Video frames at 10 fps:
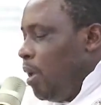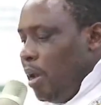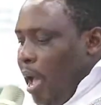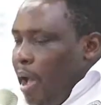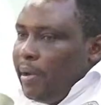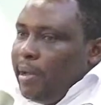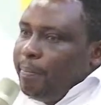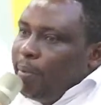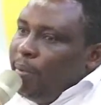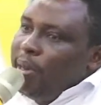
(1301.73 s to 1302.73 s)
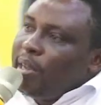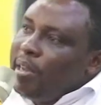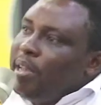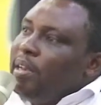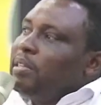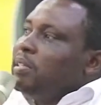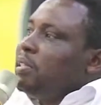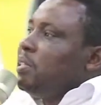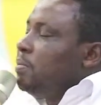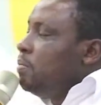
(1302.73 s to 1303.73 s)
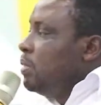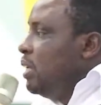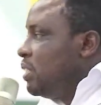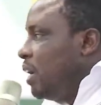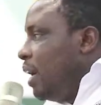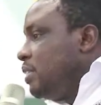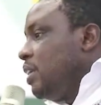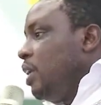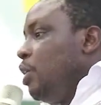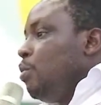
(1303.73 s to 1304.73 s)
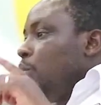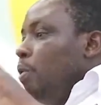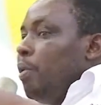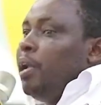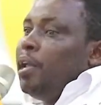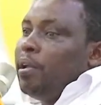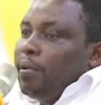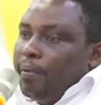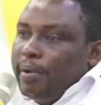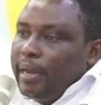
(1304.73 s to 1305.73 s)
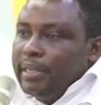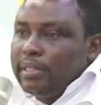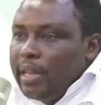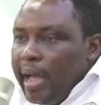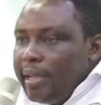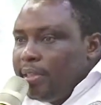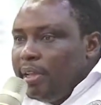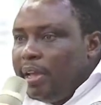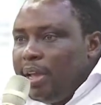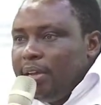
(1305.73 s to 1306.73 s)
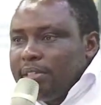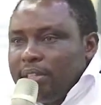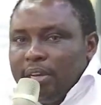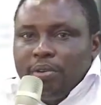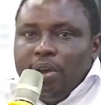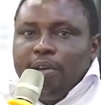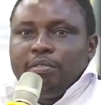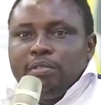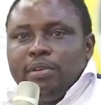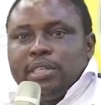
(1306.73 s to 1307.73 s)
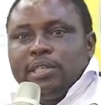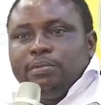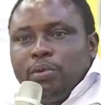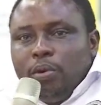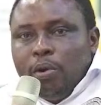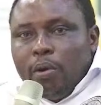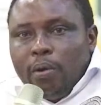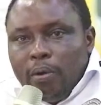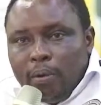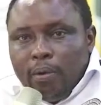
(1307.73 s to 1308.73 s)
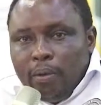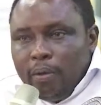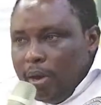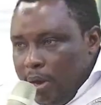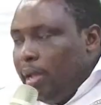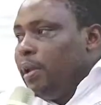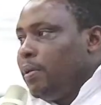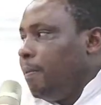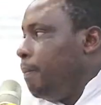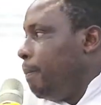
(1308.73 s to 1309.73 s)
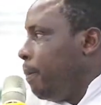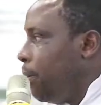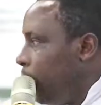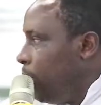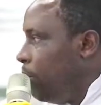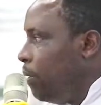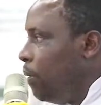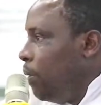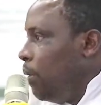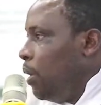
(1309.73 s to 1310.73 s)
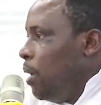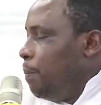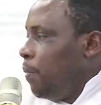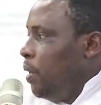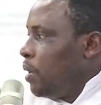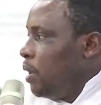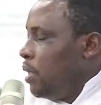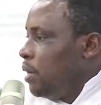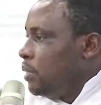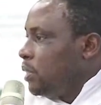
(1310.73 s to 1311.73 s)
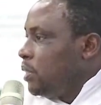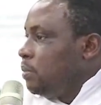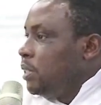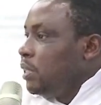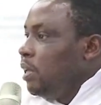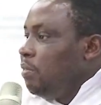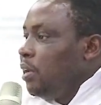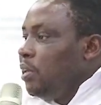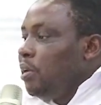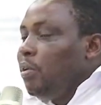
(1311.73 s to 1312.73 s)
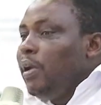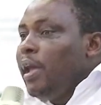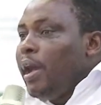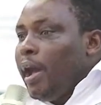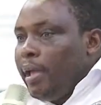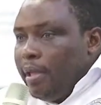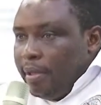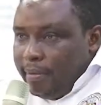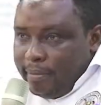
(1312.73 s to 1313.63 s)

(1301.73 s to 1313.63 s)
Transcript: Now the Pool Intelligent System is asking you to go digital. There's nothing else that you have to do except to go digital. The Pool Intelligent System is leveraging on AI.